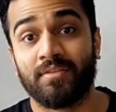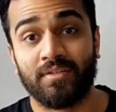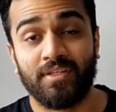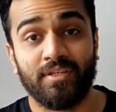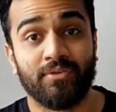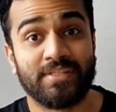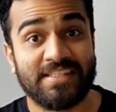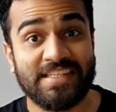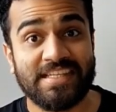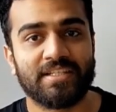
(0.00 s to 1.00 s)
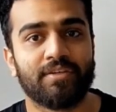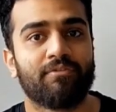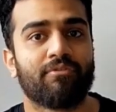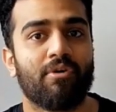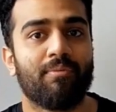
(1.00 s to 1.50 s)
the receipt
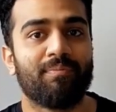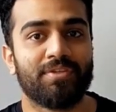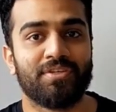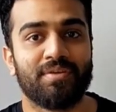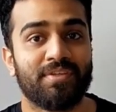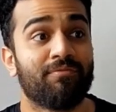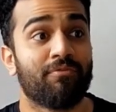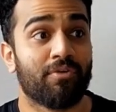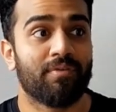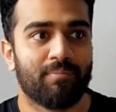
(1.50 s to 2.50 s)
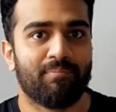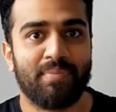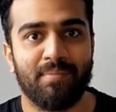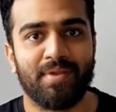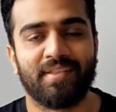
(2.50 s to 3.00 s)
from the GMC for the
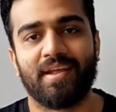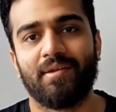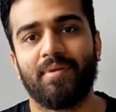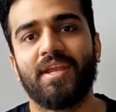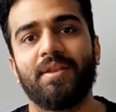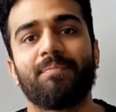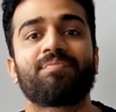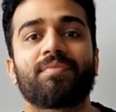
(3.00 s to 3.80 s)
payment that I had made,